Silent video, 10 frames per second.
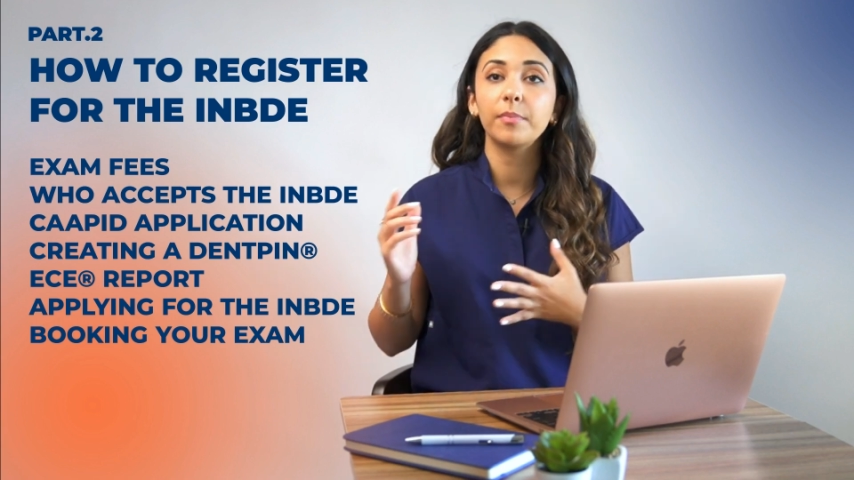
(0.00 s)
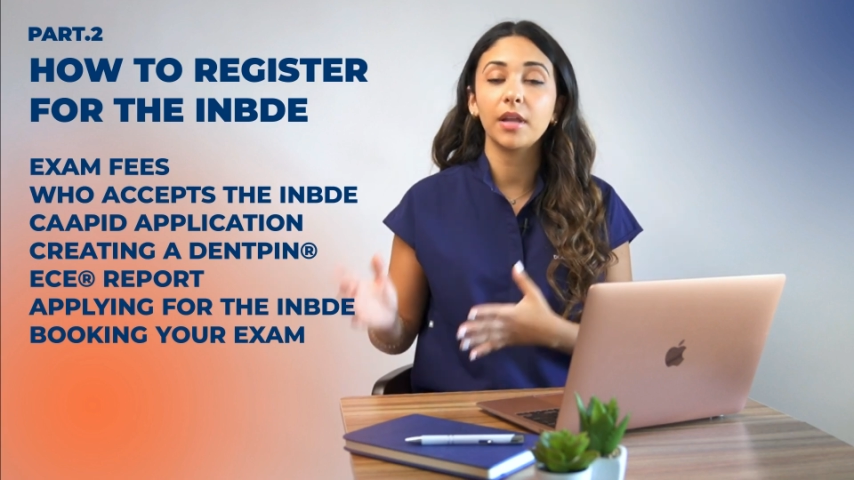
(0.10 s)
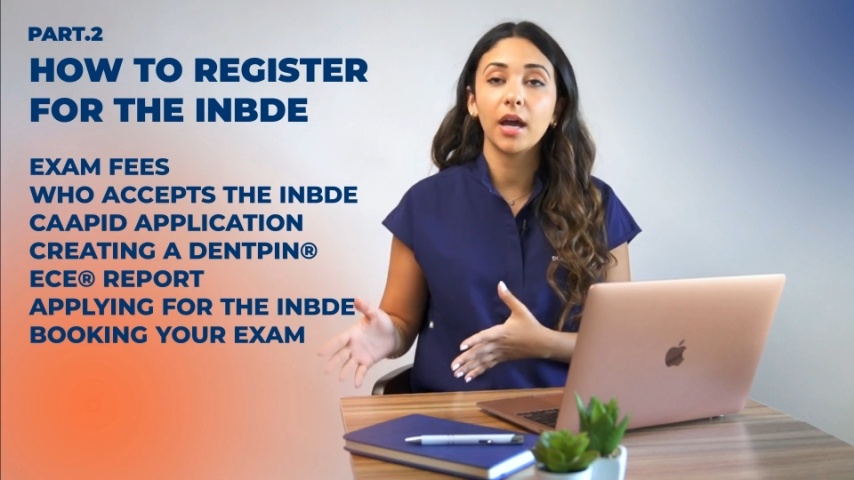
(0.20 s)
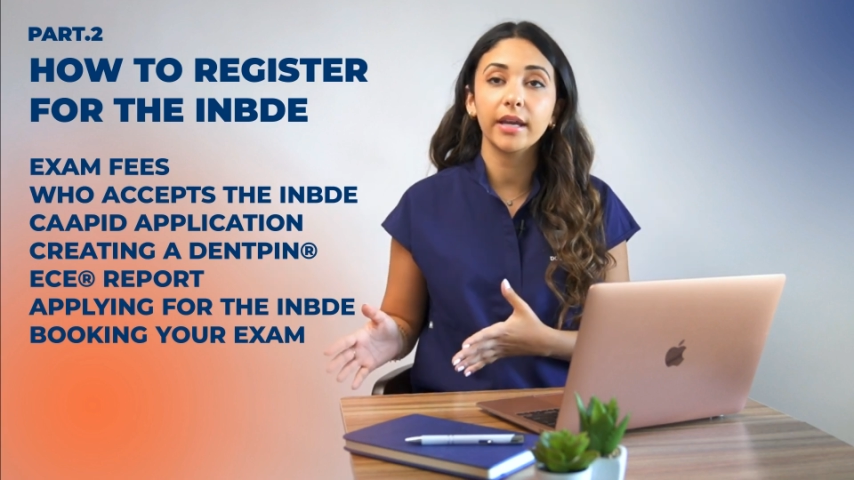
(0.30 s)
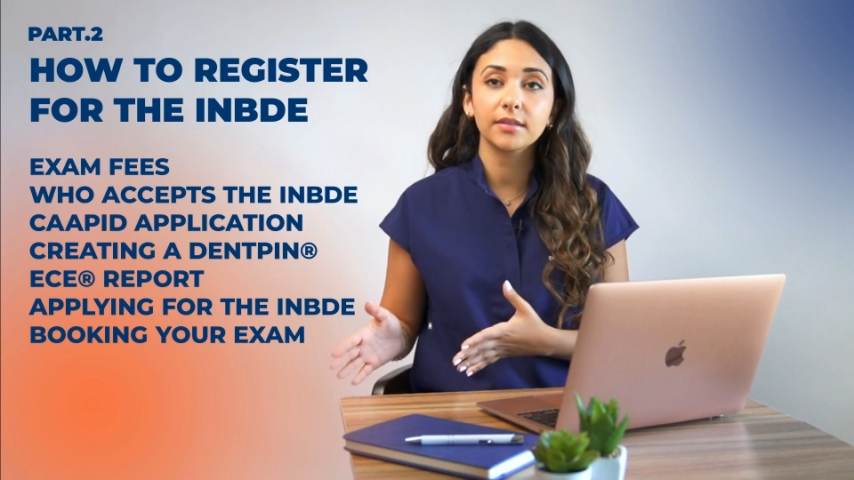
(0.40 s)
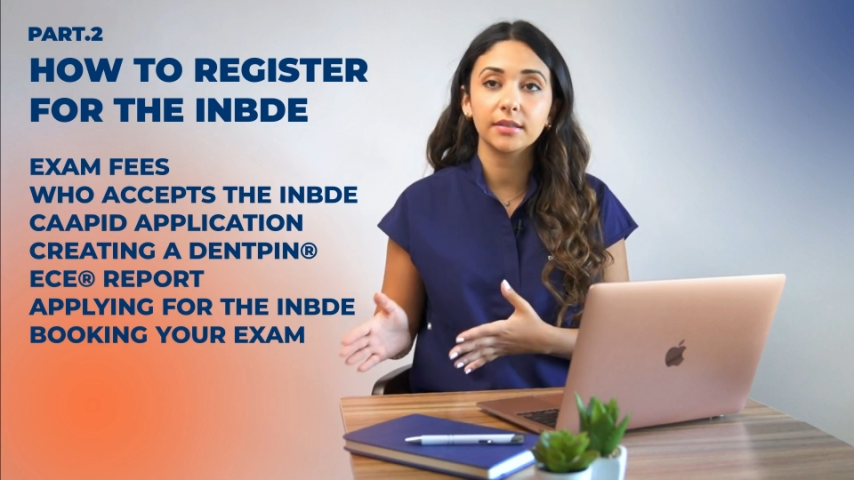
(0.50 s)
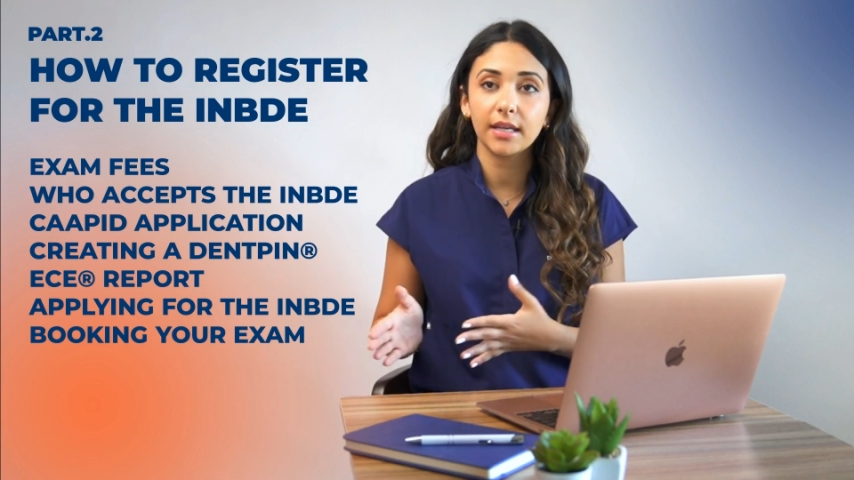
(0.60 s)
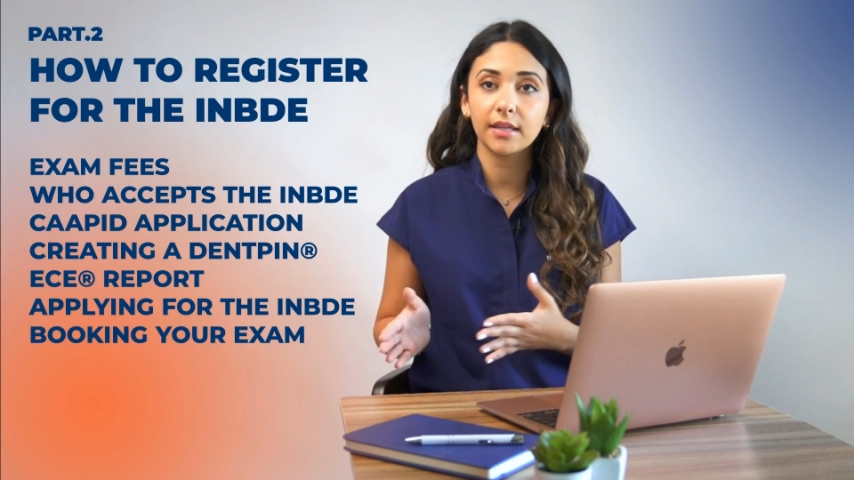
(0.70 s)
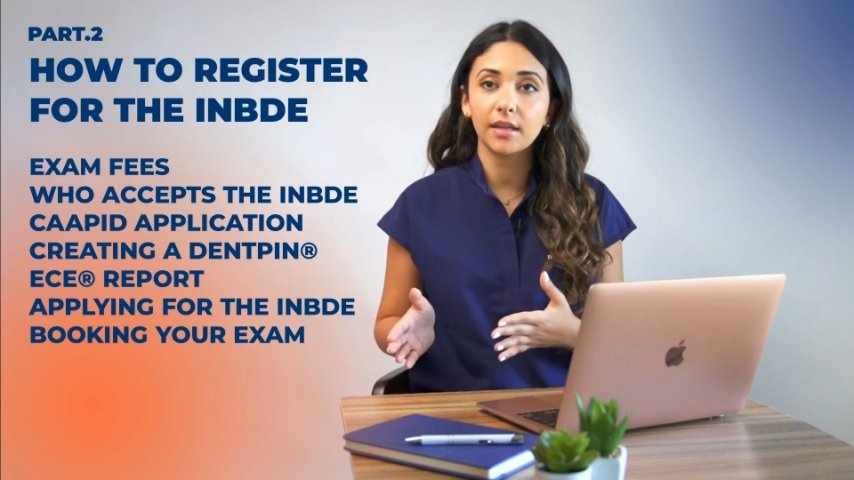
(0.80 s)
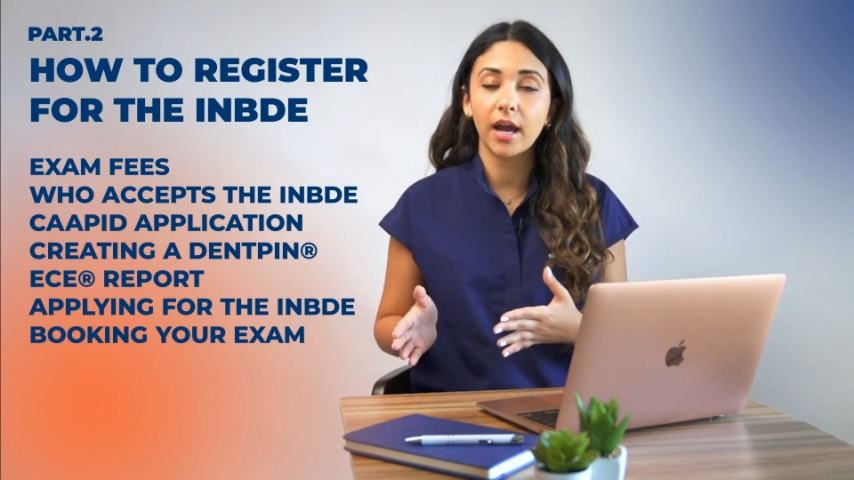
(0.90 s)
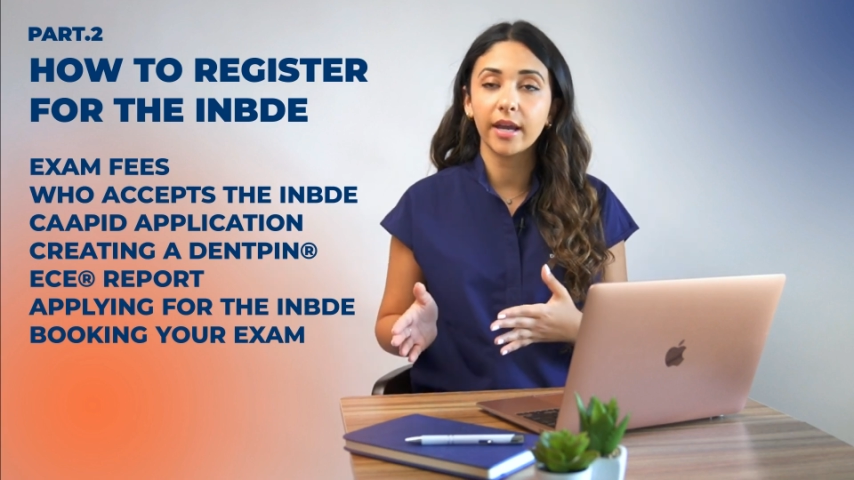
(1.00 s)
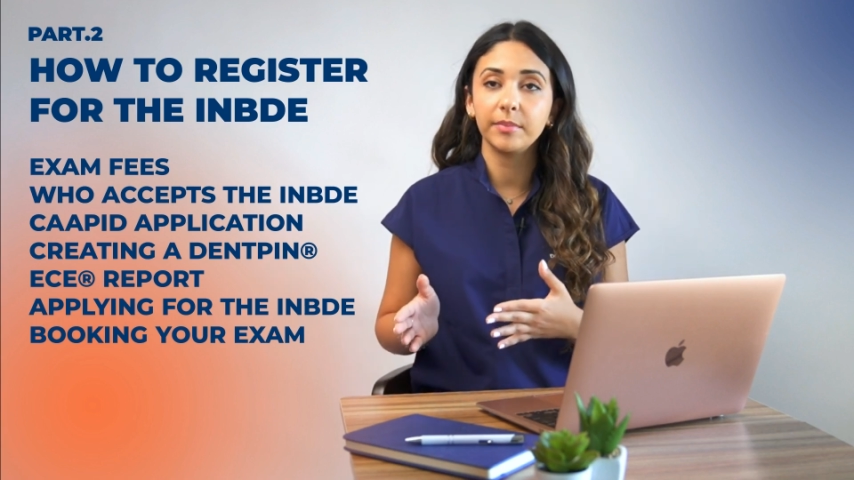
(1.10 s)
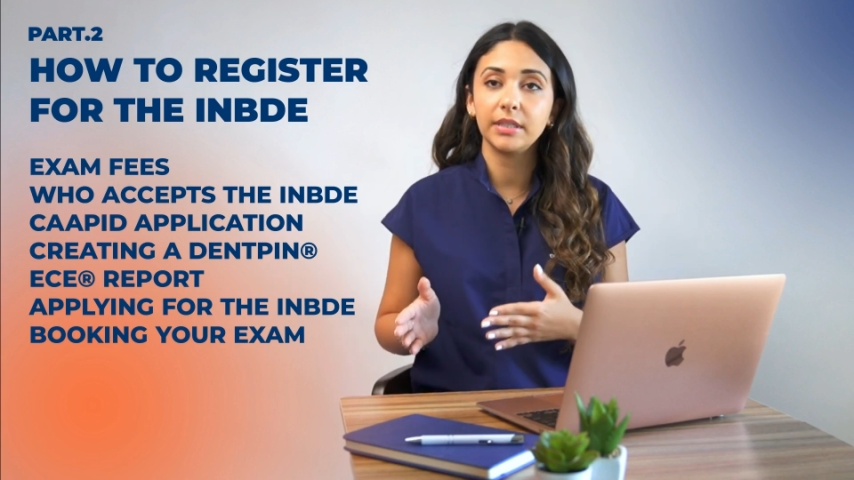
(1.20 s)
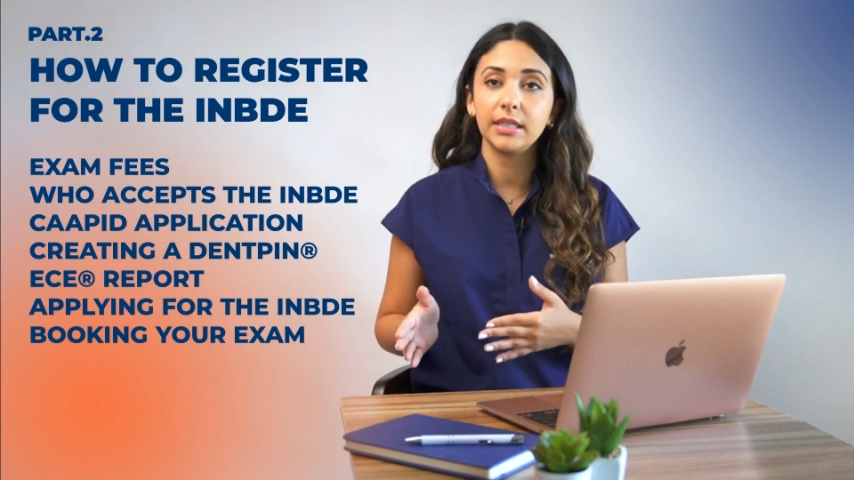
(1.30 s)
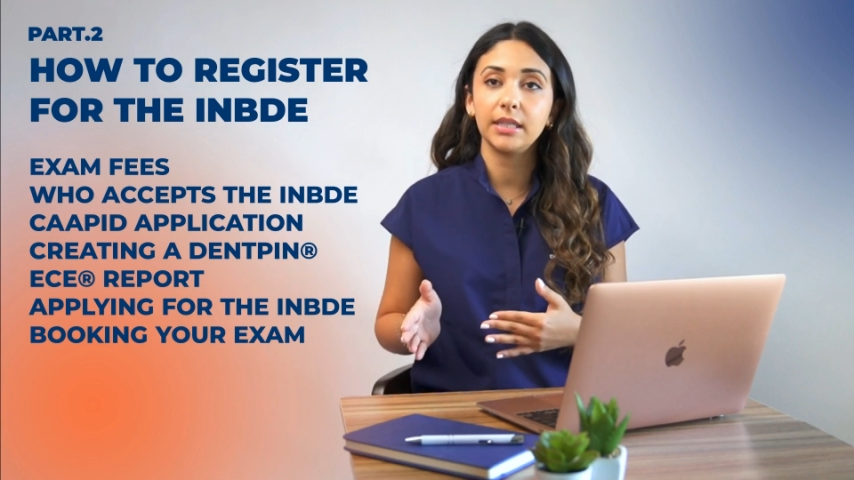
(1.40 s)
applying to take the
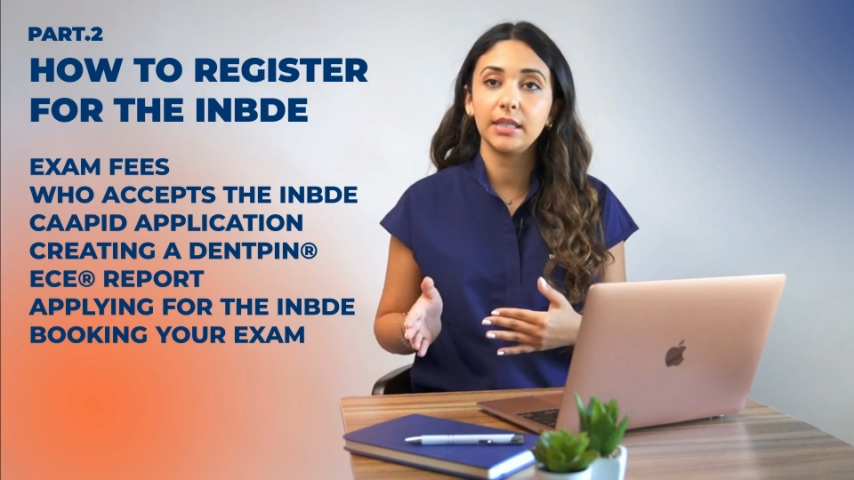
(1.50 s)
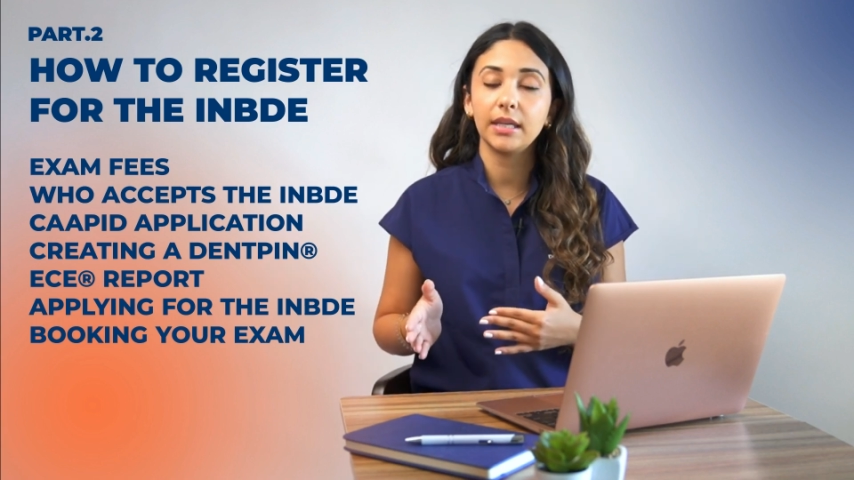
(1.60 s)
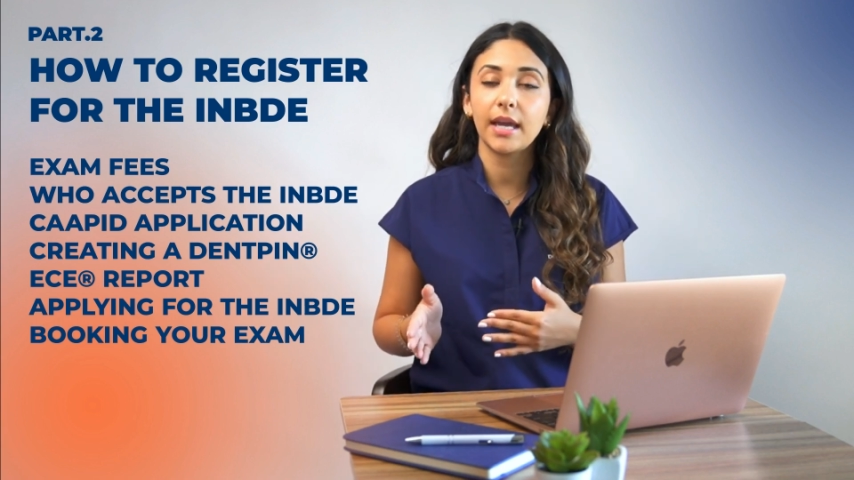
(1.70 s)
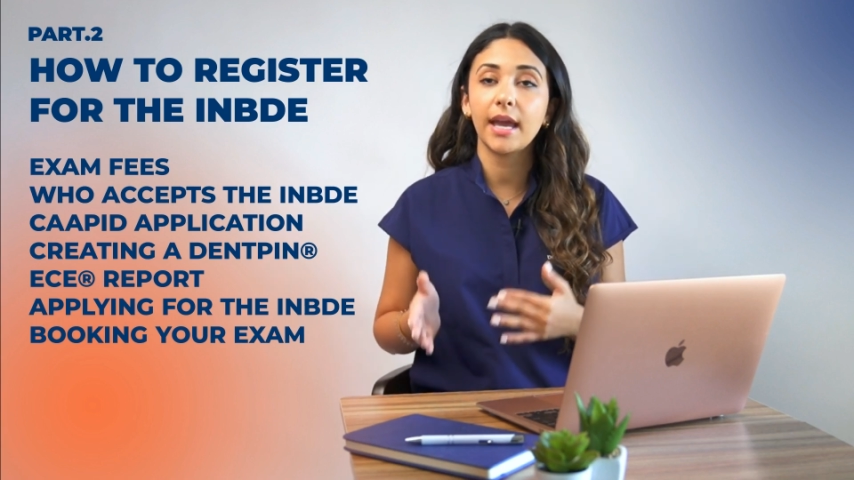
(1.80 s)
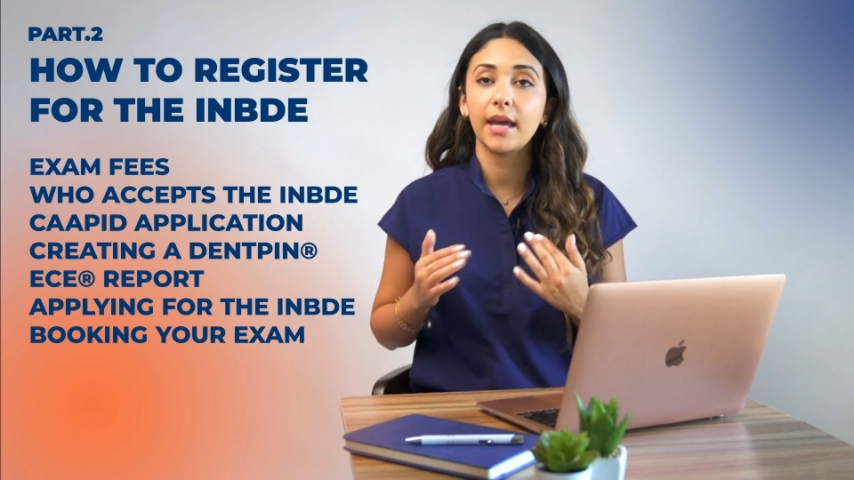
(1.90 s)
INBDE,